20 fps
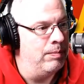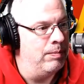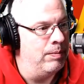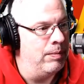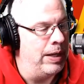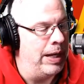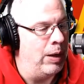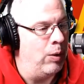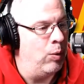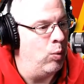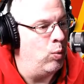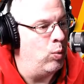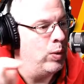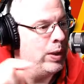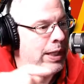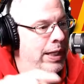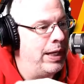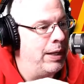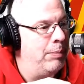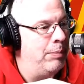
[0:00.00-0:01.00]
And
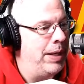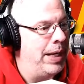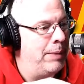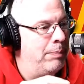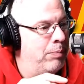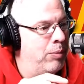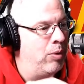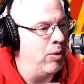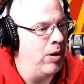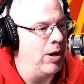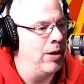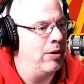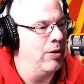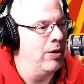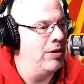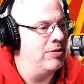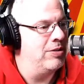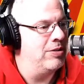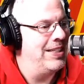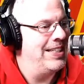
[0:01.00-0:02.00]
we can make
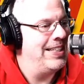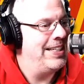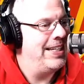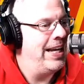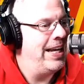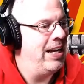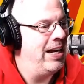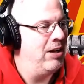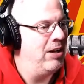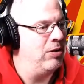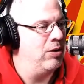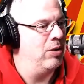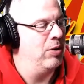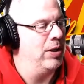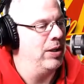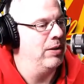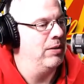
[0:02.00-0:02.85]
progress in Calgary.